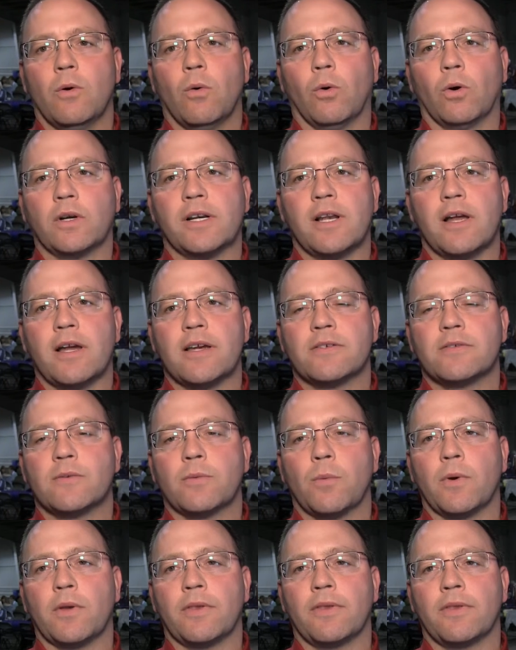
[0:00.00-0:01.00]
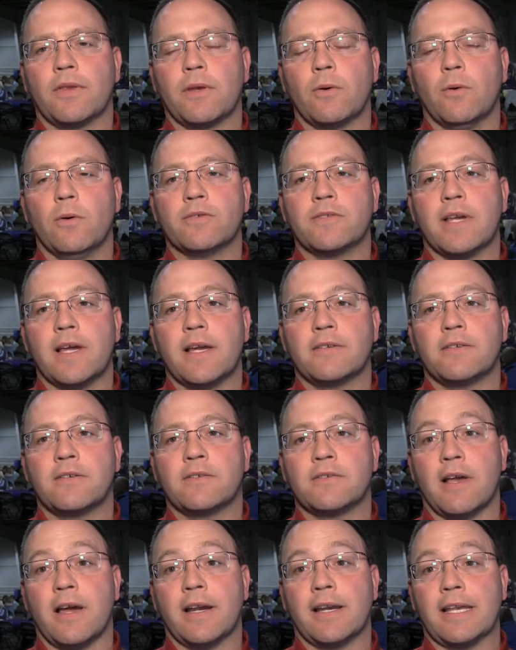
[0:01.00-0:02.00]
organized with the Olds Ag
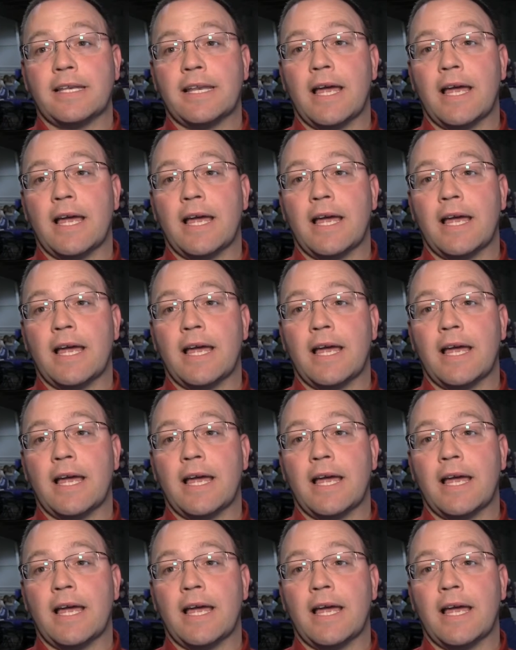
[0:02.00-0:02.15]
Society,